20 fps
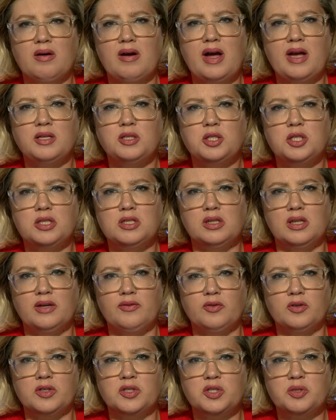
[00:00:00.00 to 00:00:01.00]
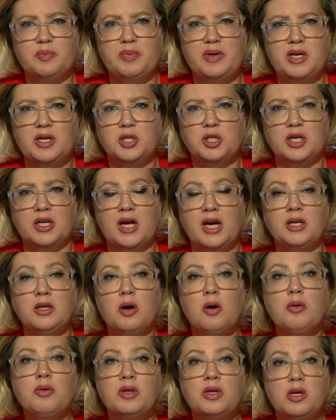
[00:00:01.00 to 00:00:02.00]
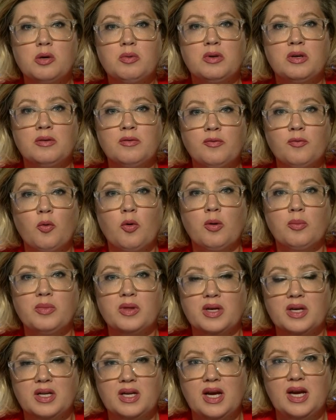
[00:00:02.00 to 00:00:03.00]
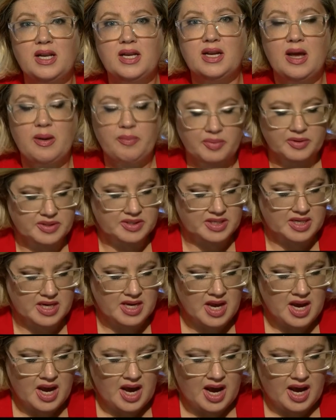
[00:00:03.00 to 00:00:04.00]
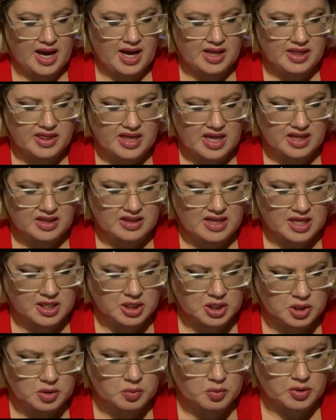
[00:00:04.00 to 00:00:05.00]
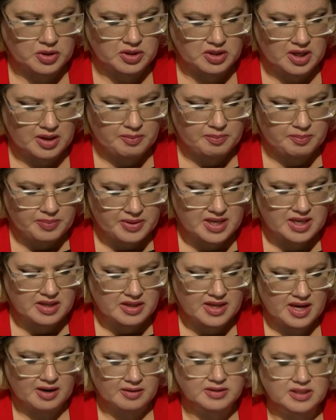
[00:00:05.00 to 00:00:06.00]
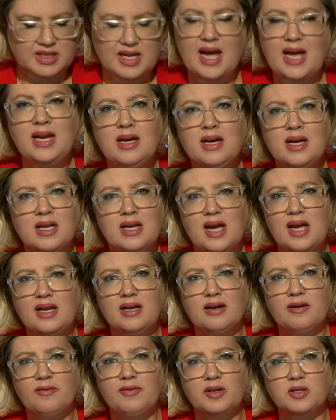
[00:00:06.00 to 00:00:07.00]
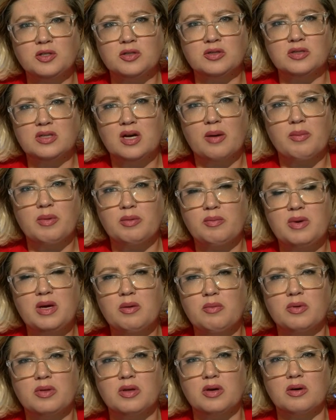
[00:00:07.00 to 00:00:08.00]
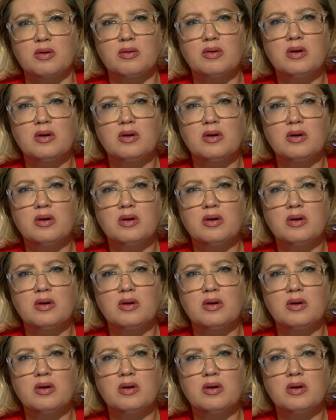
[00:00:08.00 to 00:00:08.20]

and she delivered a speech, and I know that you had informed the Canadian Embassy that you would be there. Did any Canadian officials come and meet with you?